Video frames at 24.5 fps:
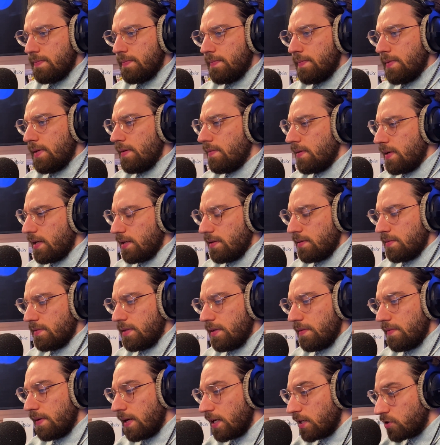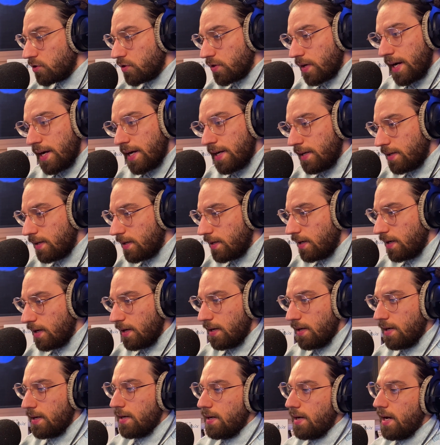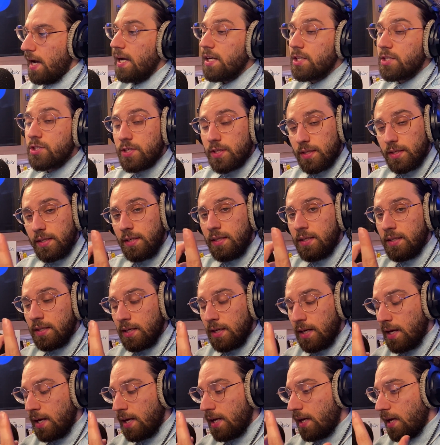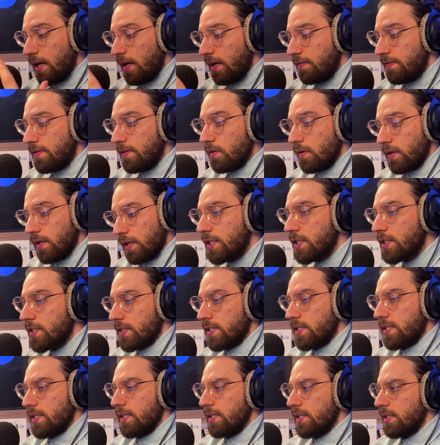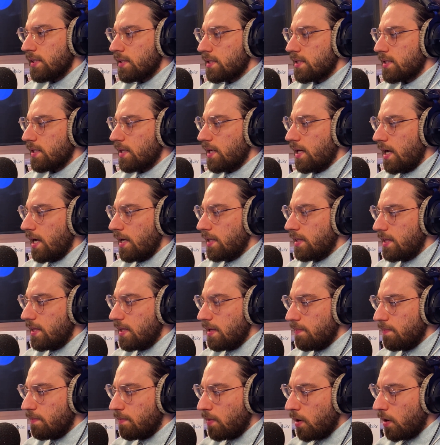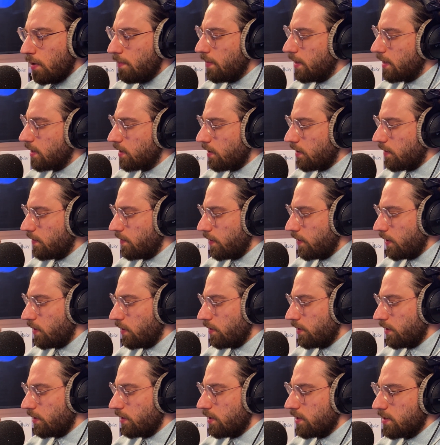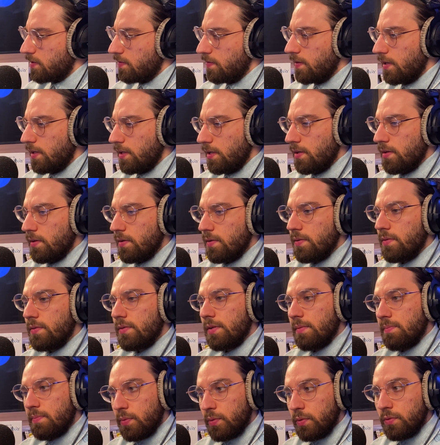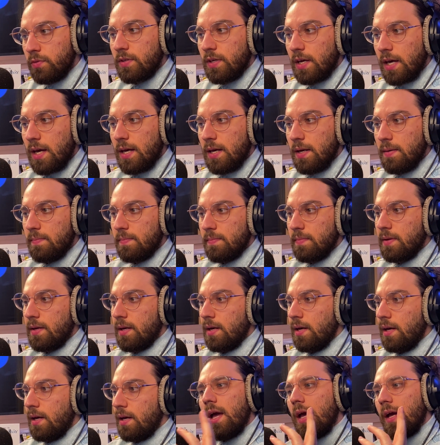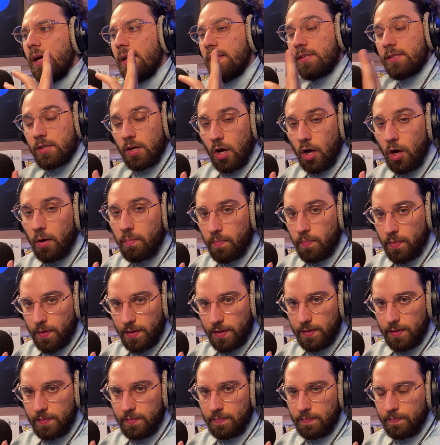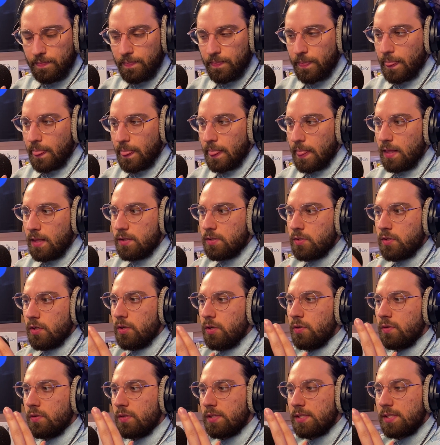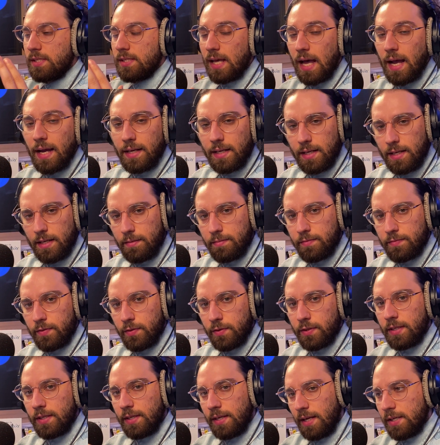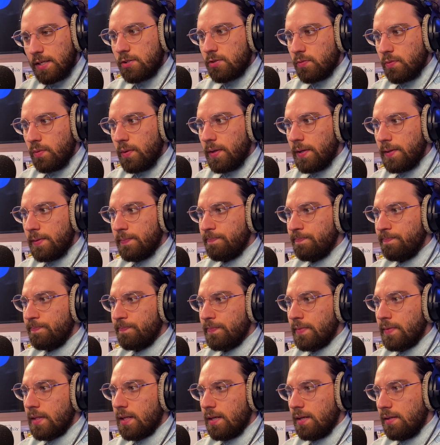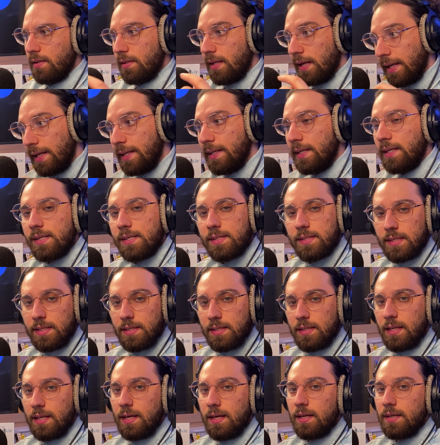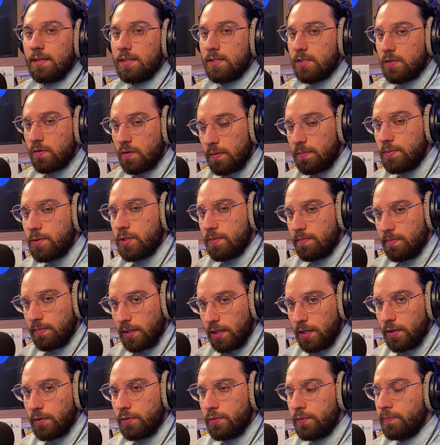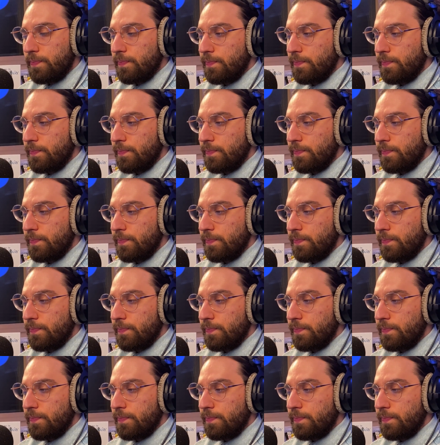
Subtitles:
Give it a try. Actually, if you're interested, at the moment of recording this video, the bootcamp, it's open, so you could sign up for the next one. The link is in the description below.